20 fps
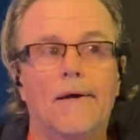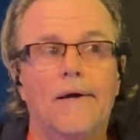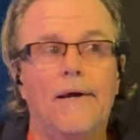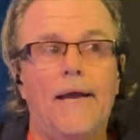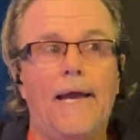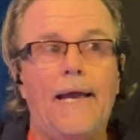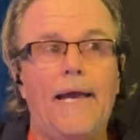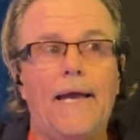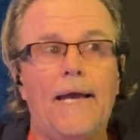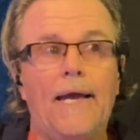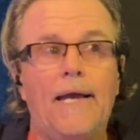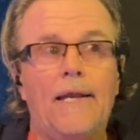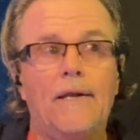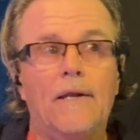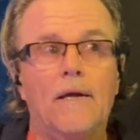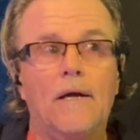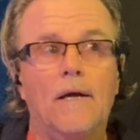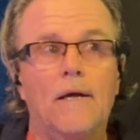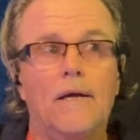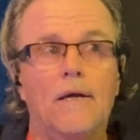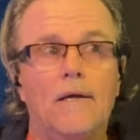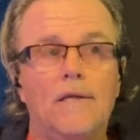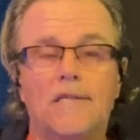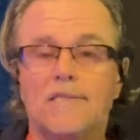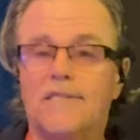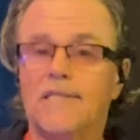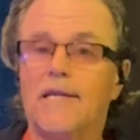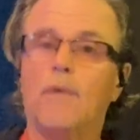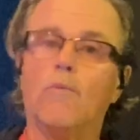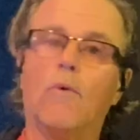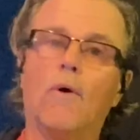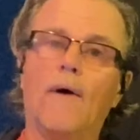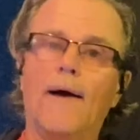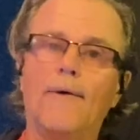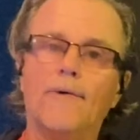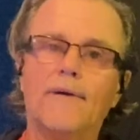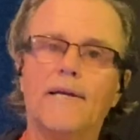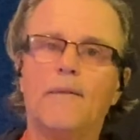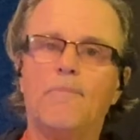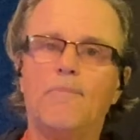And you say, well, how
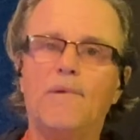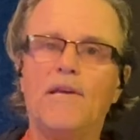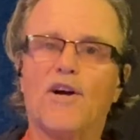could it be a